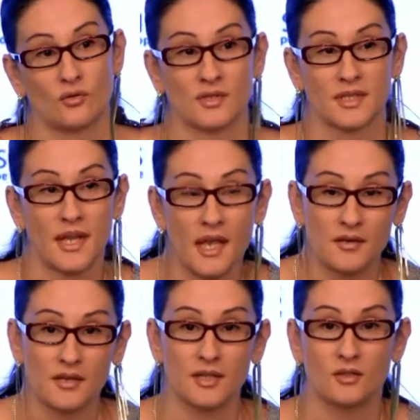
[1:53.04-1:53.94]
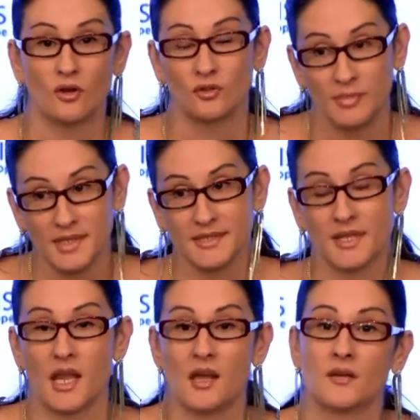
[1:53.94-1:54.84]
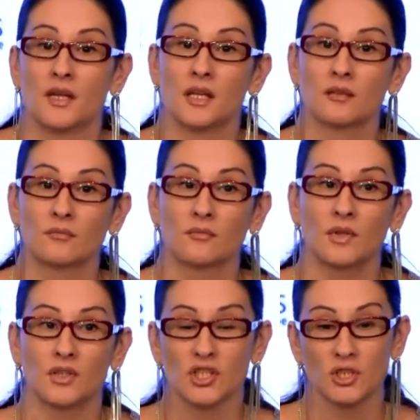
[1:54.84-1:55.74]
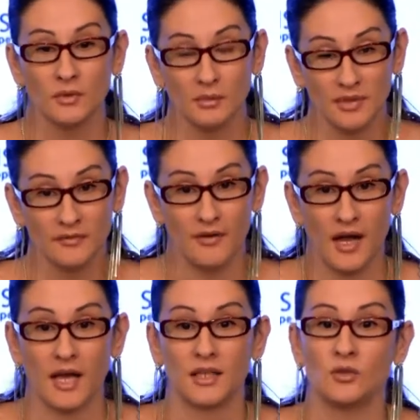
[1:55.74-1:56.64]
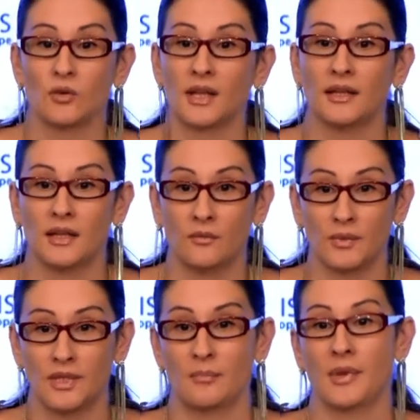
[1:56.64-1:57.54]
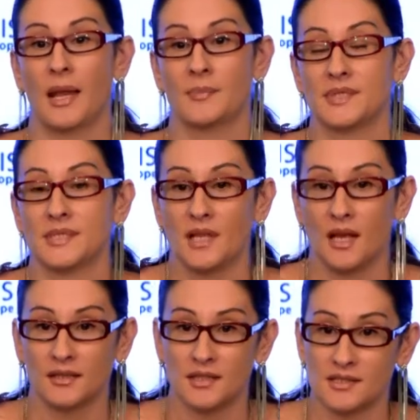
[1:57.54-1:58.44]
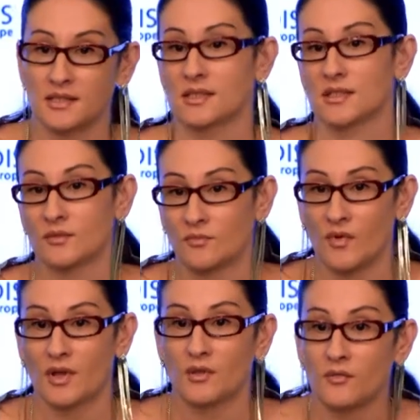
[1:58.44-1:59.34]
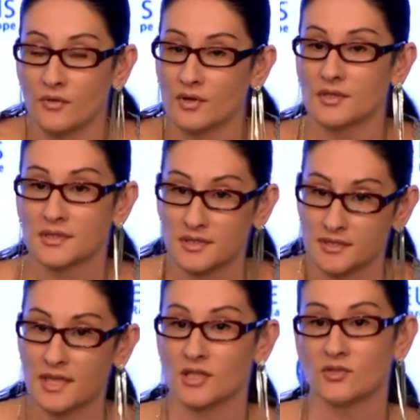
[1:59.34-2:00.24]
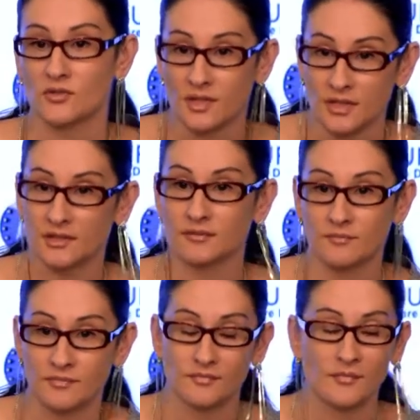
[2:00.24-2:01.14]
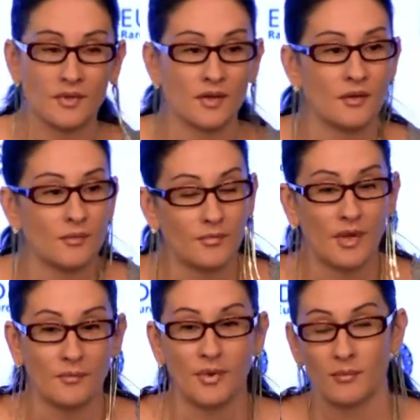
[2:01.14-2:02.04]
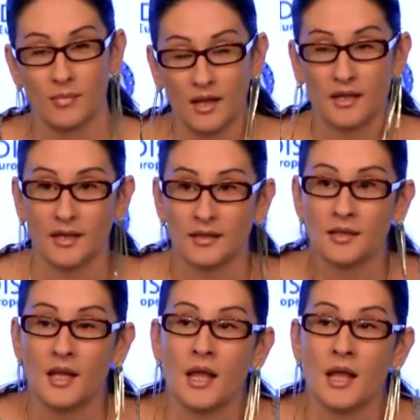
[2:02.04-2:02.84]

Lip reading: scary. Don't be scary. She will be fine. You can live with epilepsy. This is 21st century and blah blah blah. Yeah,